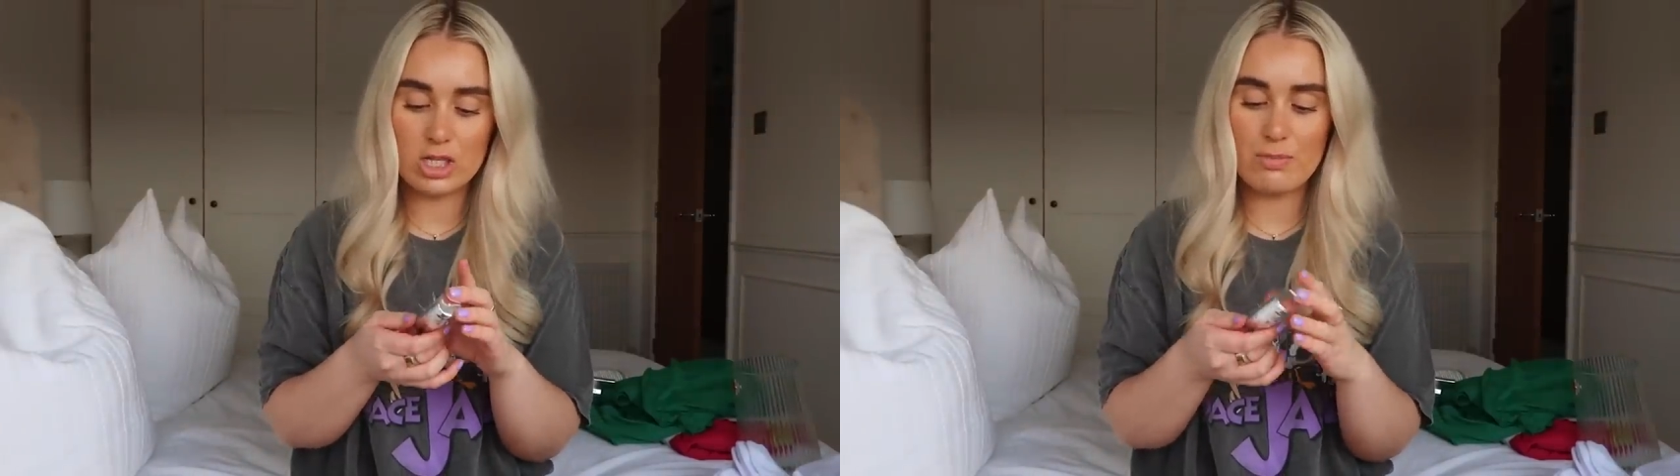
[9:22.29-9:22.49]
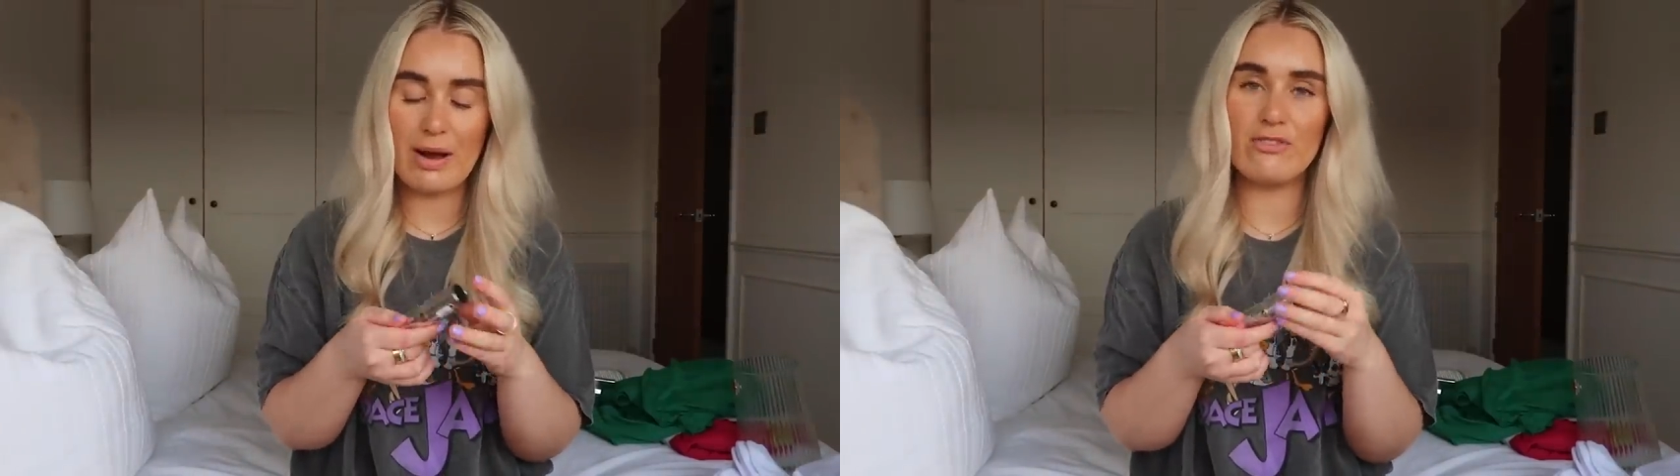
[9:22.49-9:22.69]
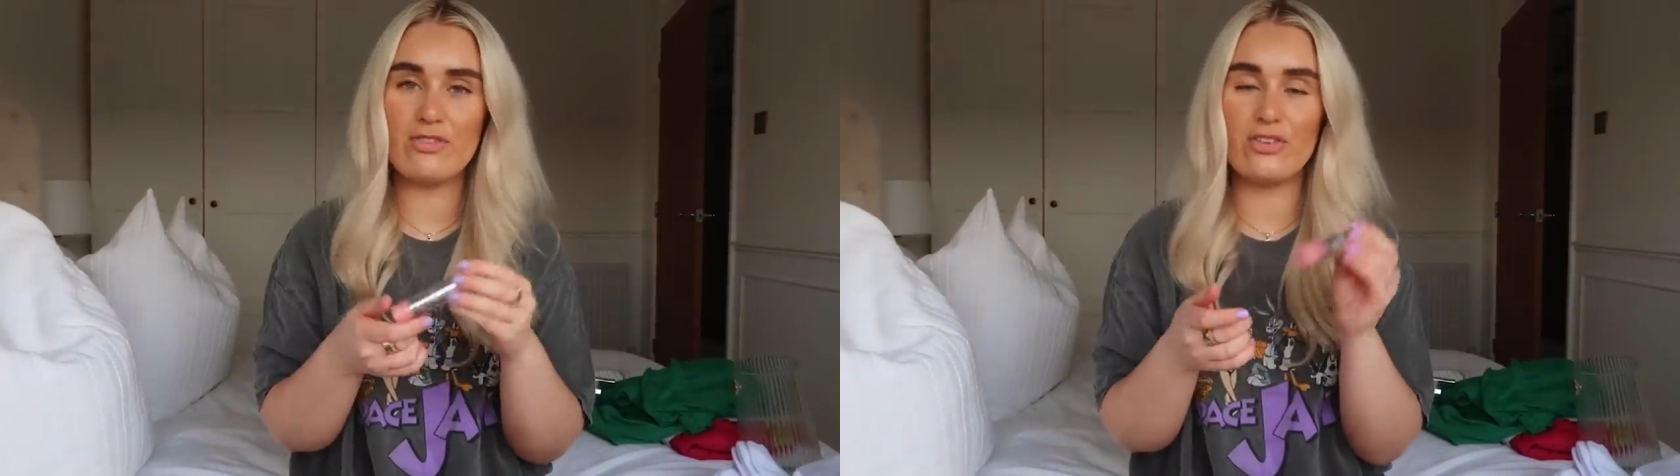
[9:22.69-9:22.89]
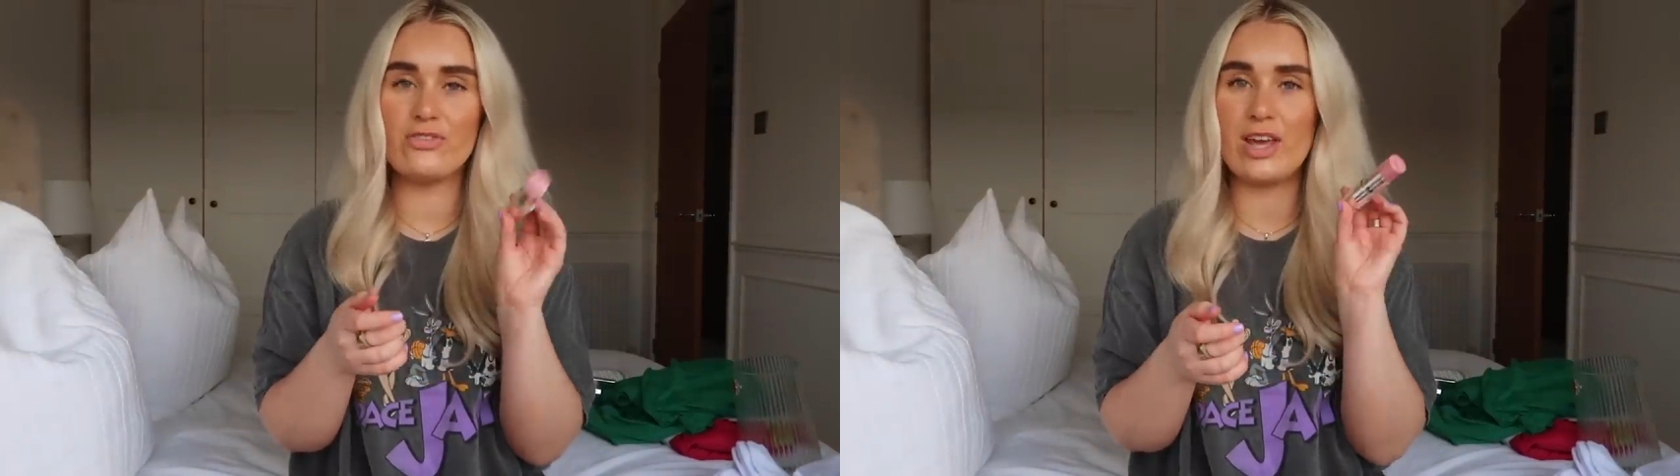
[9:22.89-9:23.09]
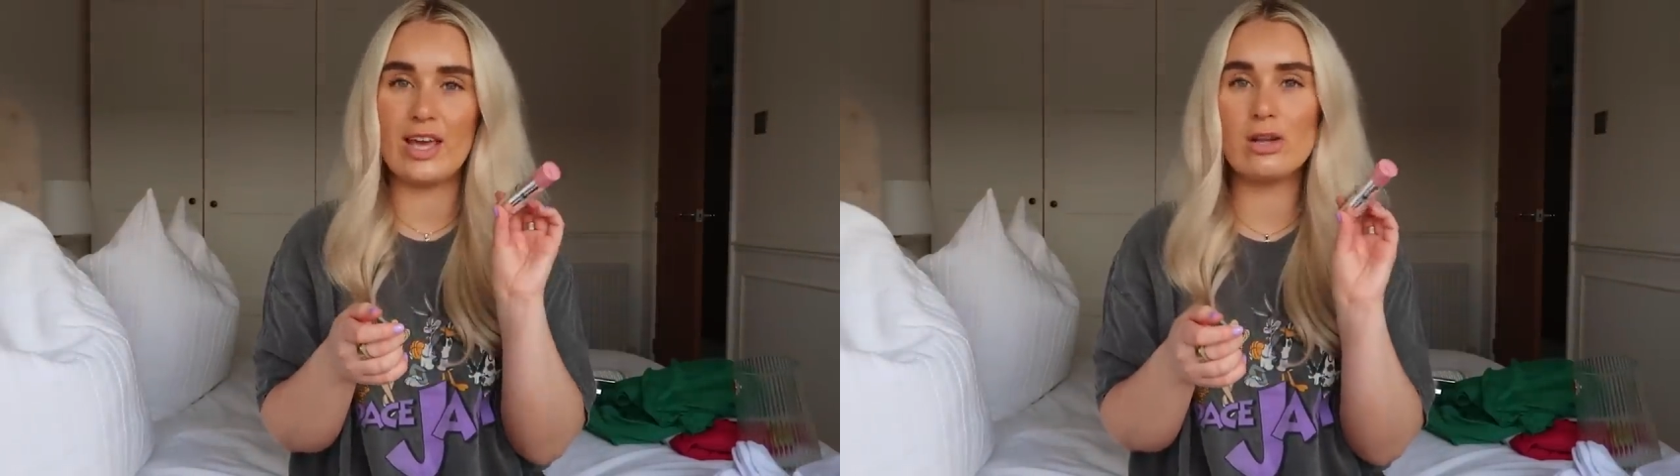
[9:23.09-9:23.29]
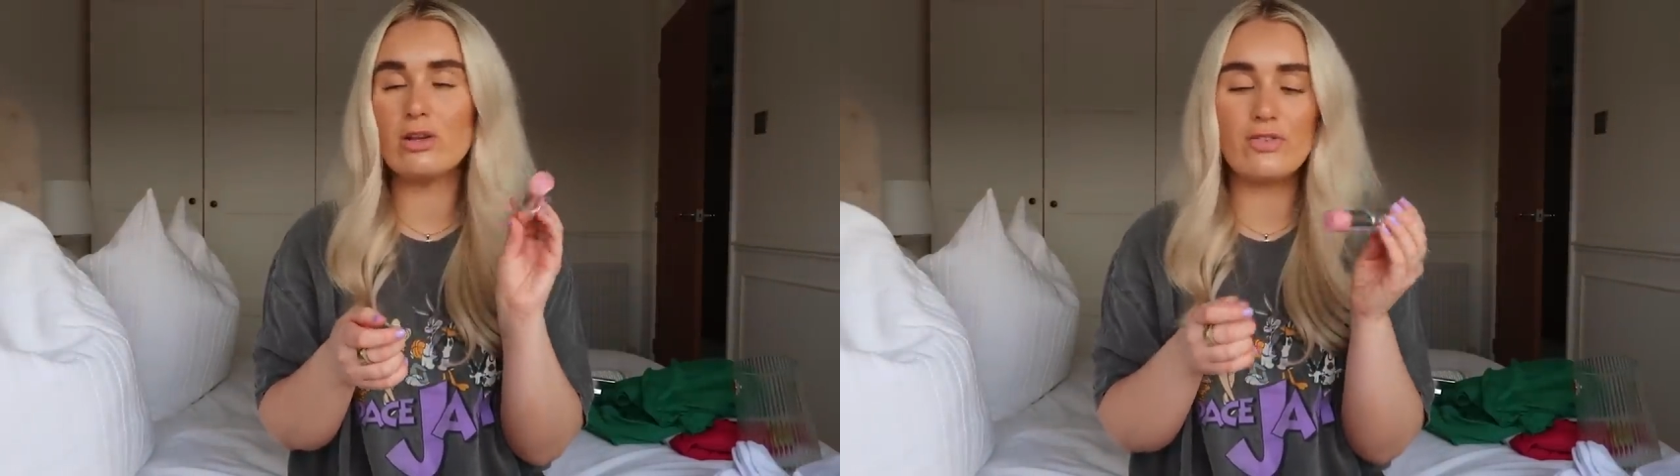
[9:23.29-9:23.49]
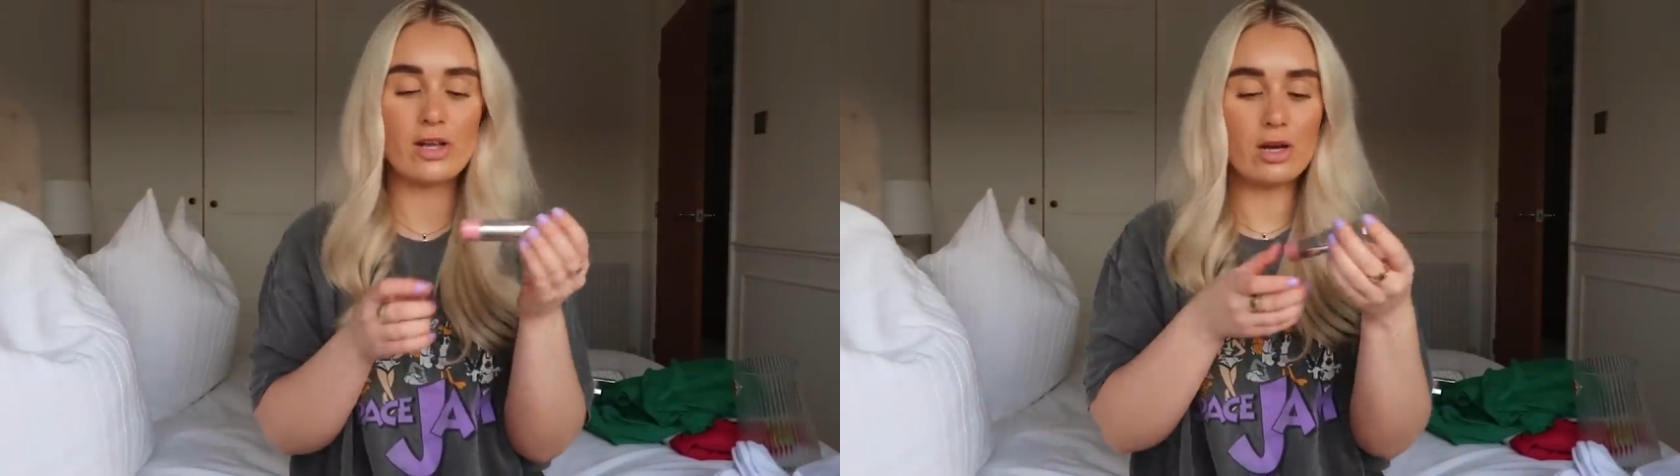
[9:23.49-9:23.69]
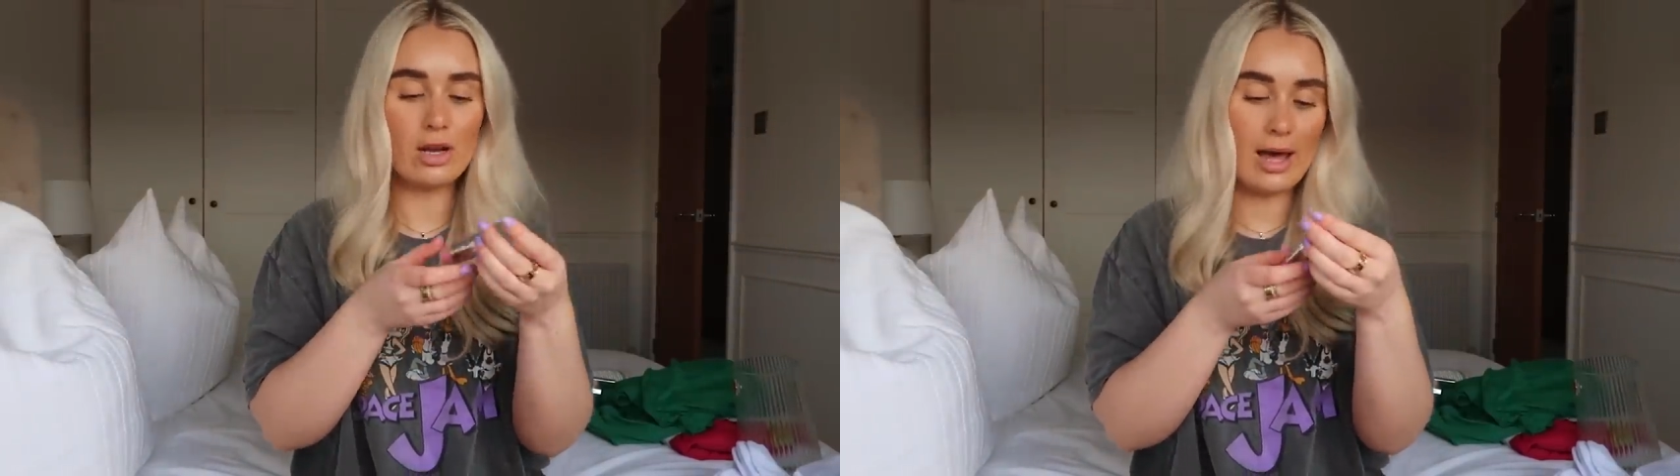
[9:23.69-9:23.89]
£2.50,
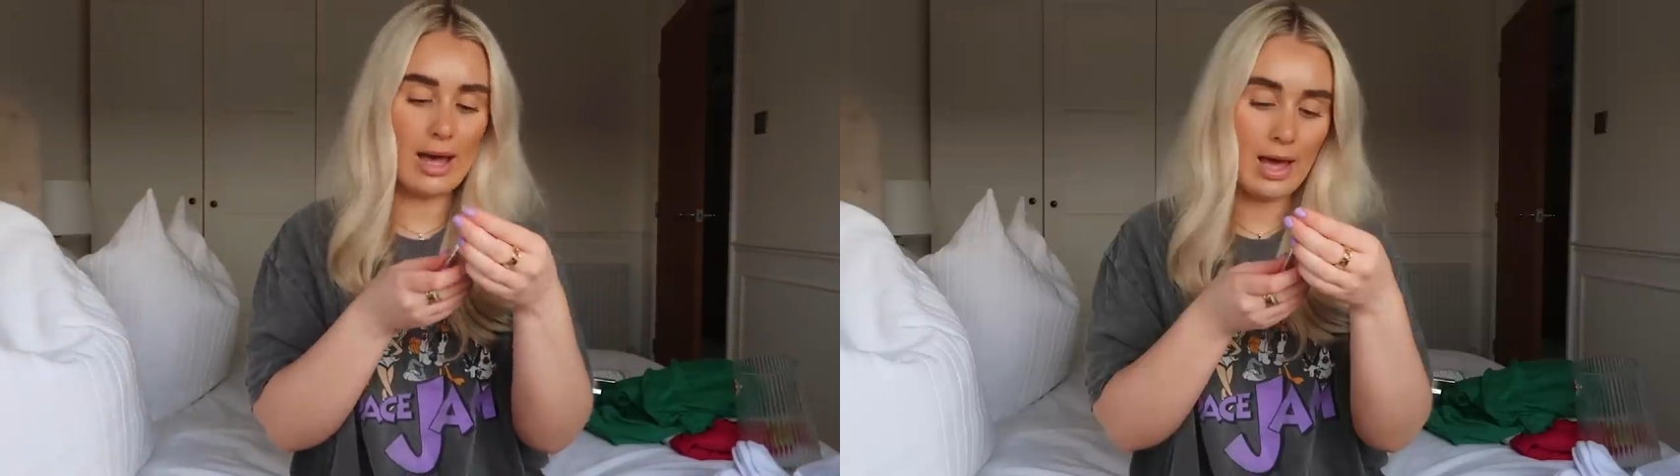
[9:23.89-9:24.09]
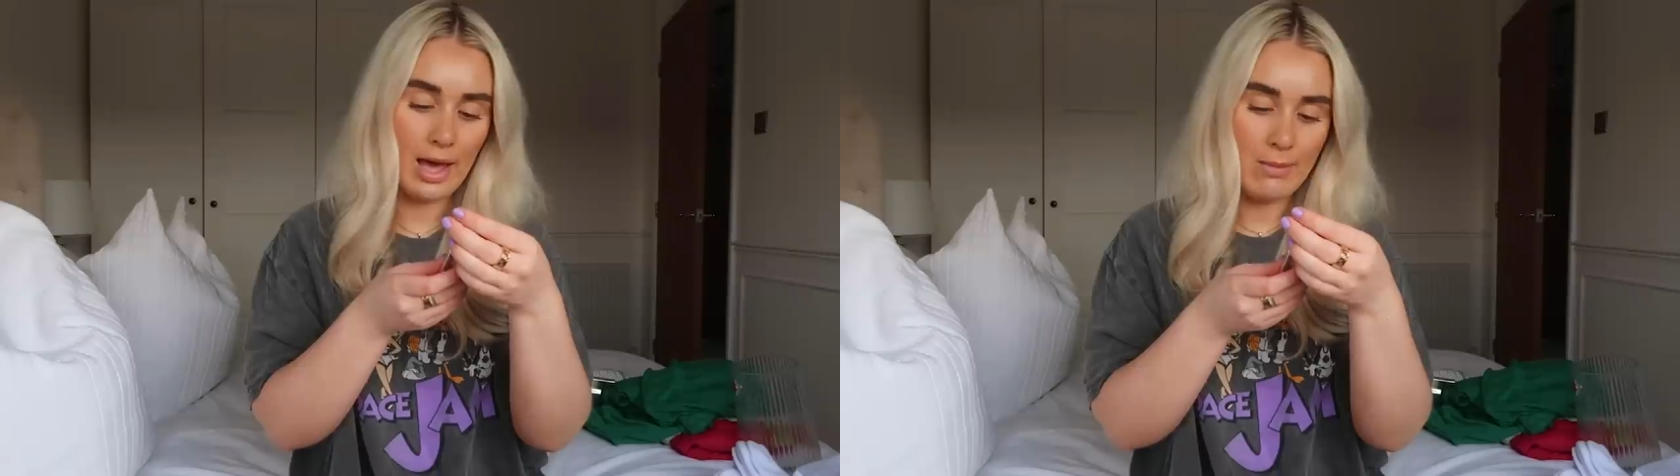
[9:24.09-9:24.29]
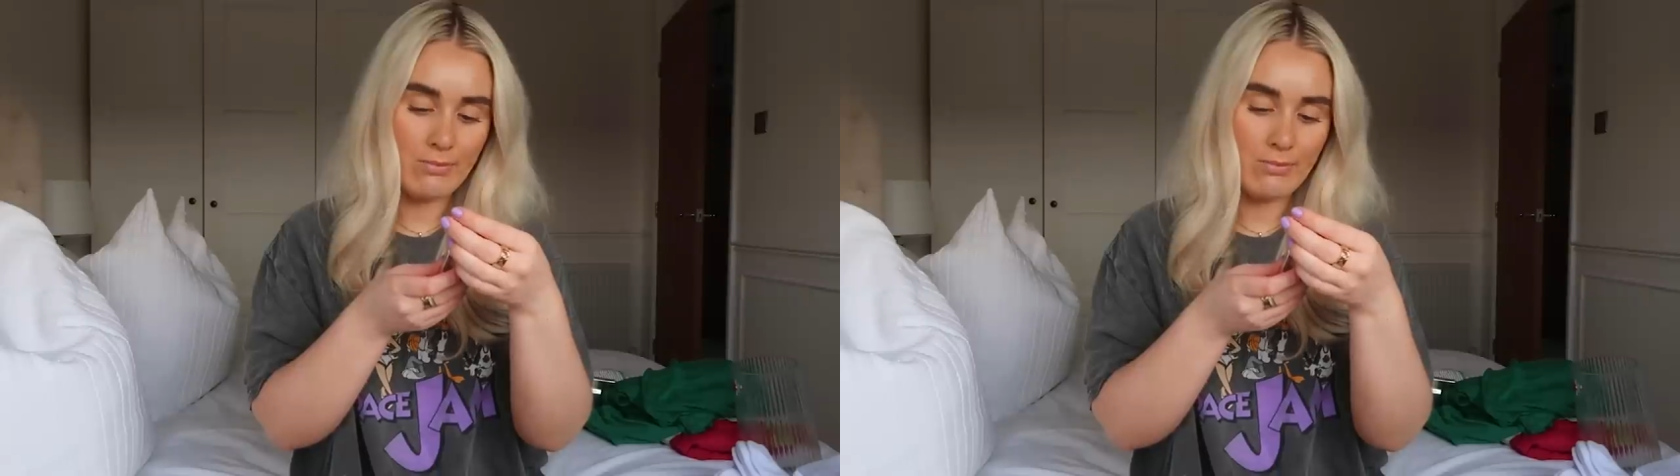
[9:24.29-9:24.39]
lovely colour.